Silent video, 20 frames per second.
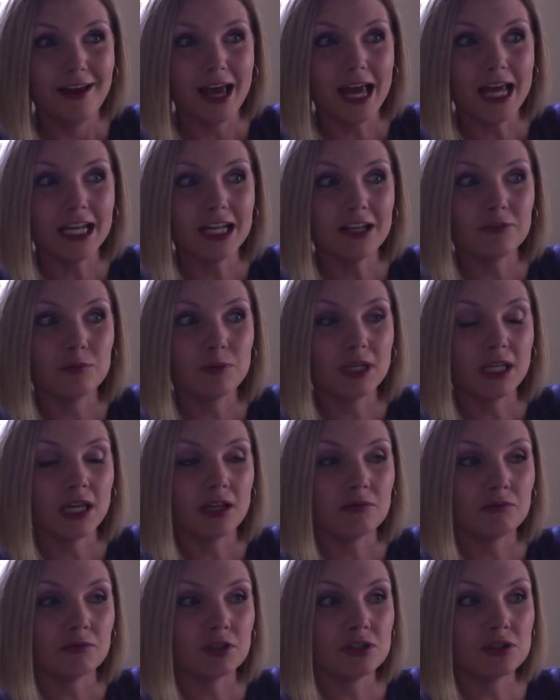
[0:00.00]
And if we
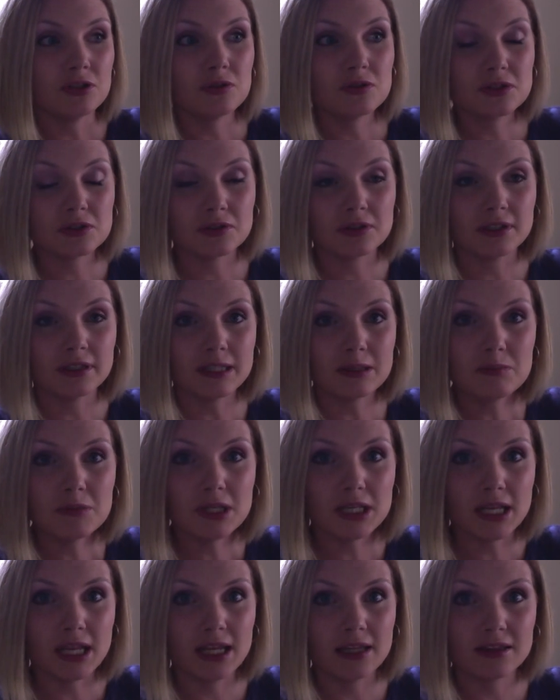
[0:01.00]
can reduce or
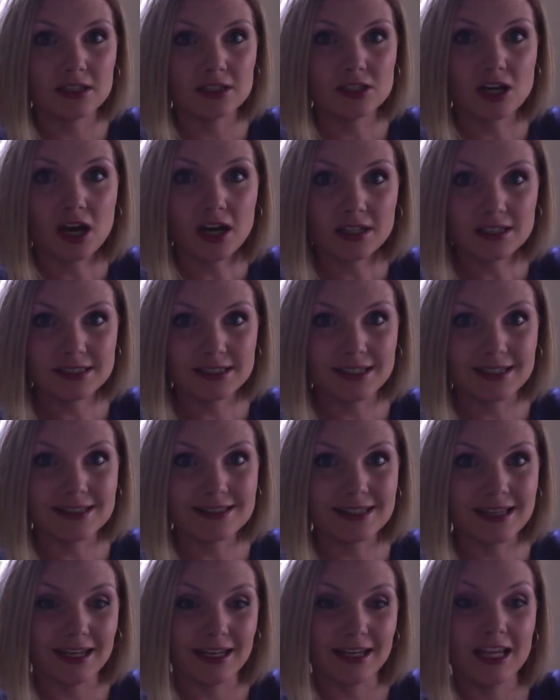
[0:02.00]
eliminate the
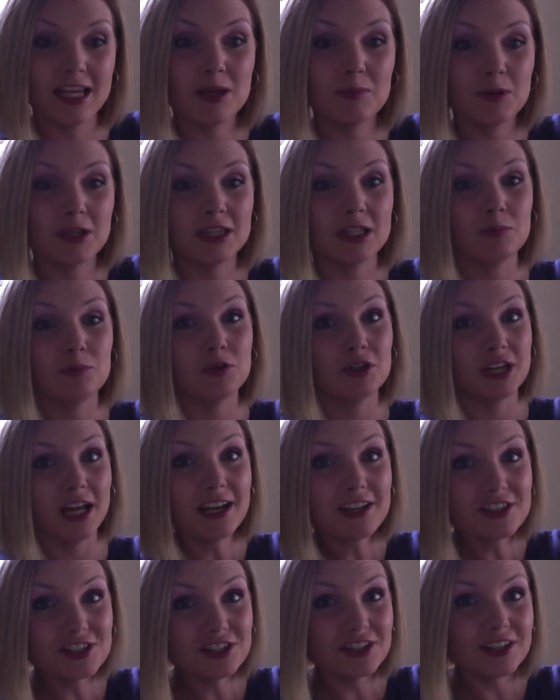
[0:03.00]
toxins that inhibit the
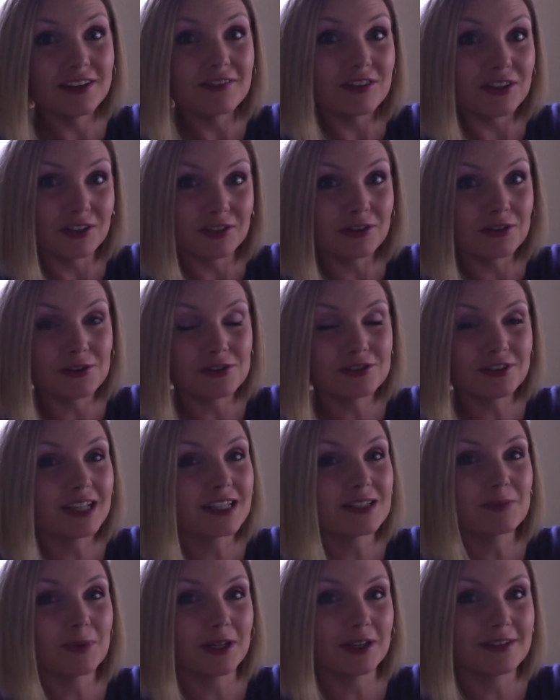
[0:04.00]
production of the
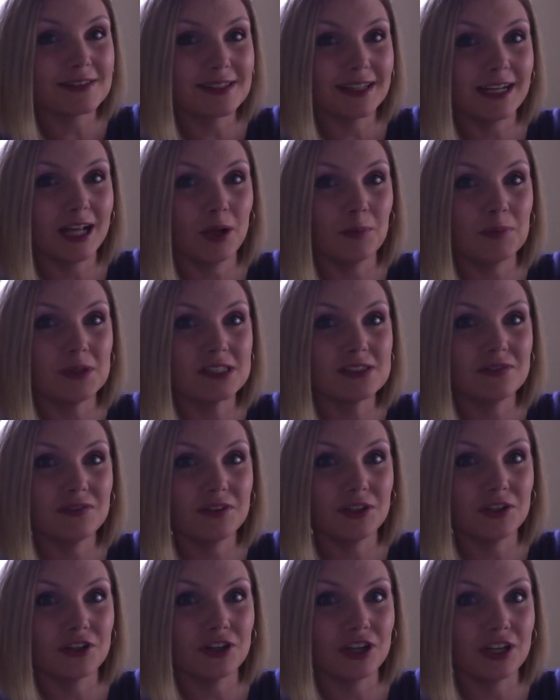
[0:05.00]
neurotransmitters that help us
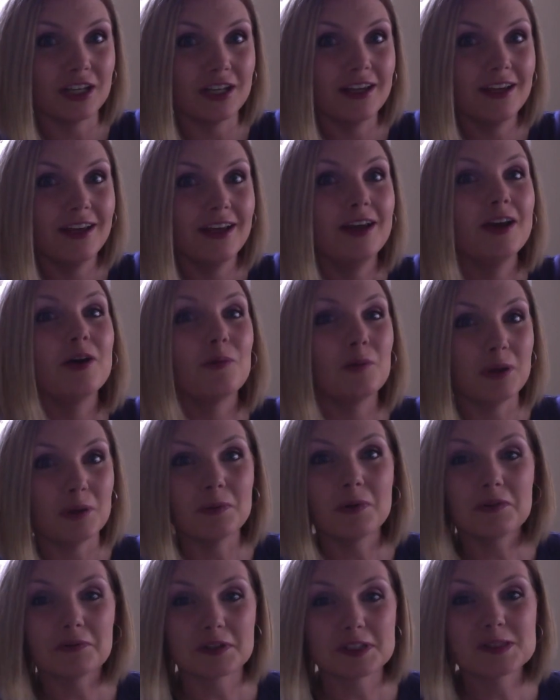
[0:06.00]
feel good, we
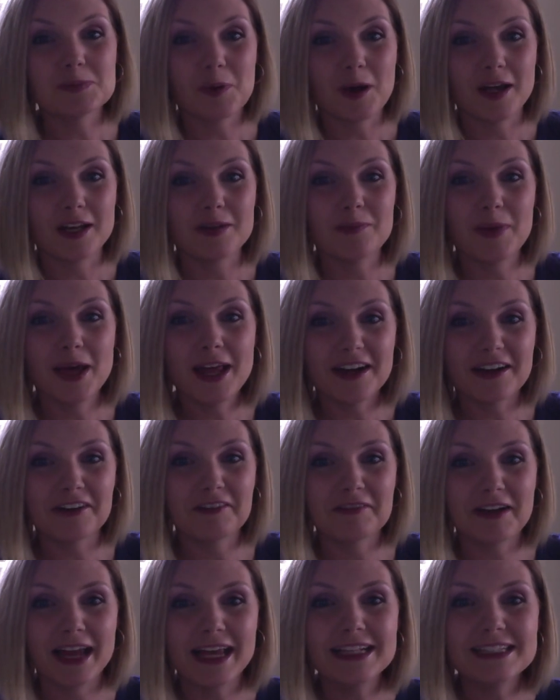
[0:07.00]
will respond better,
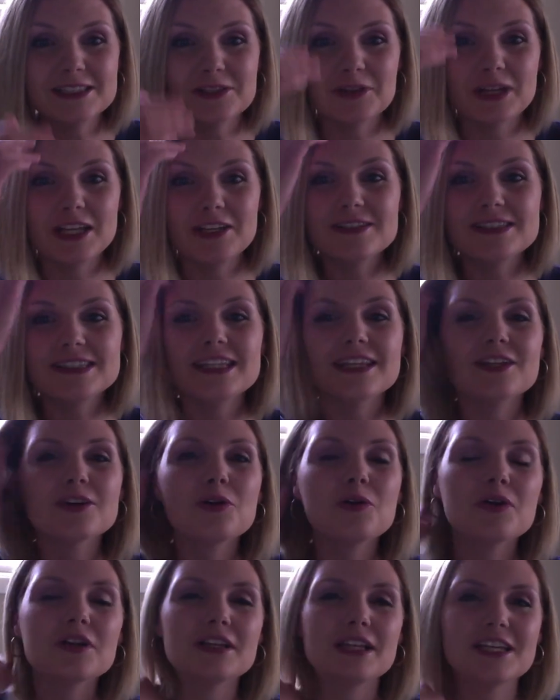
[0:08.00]
right? So can you see the
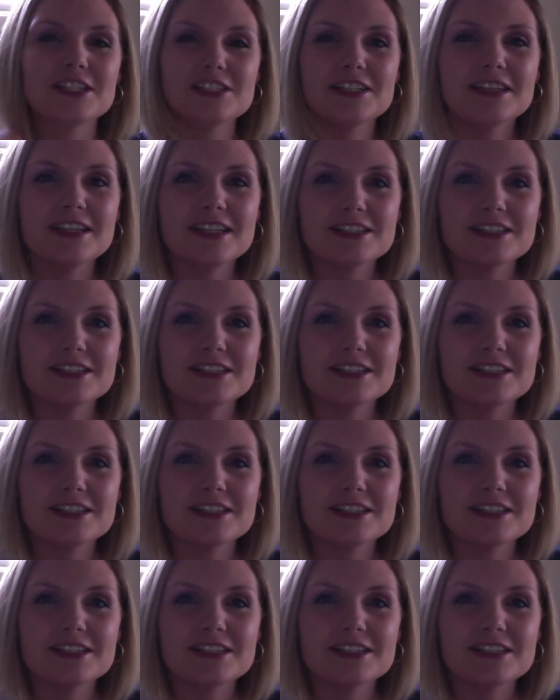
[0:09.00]
correlation?